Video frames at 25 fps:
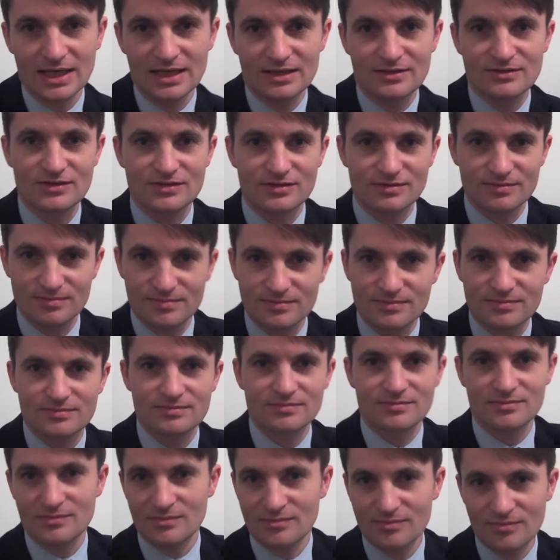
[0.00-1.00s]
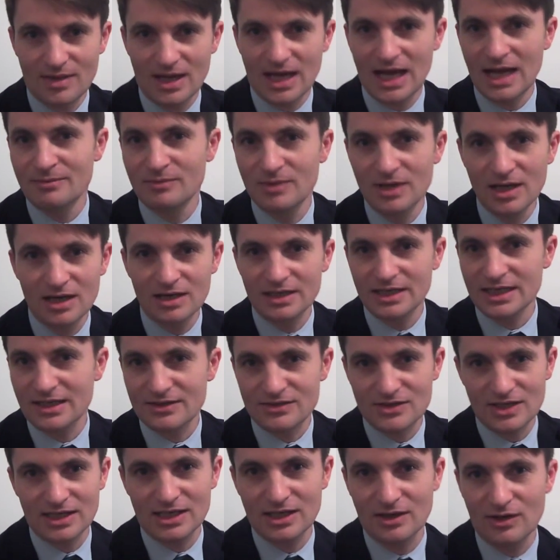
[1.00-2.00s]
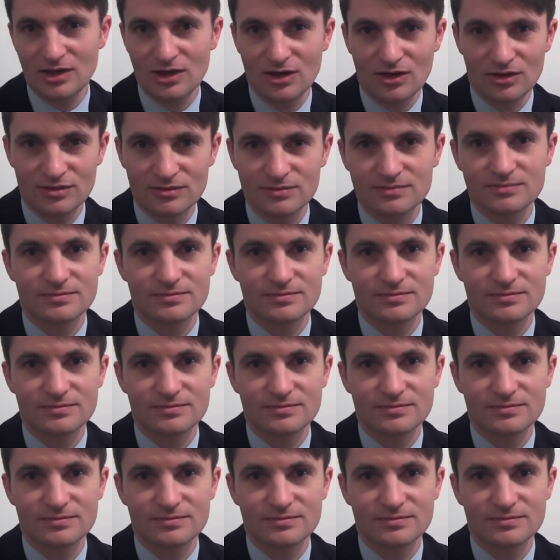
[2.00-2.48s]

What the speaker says: and I'm learning as I go along.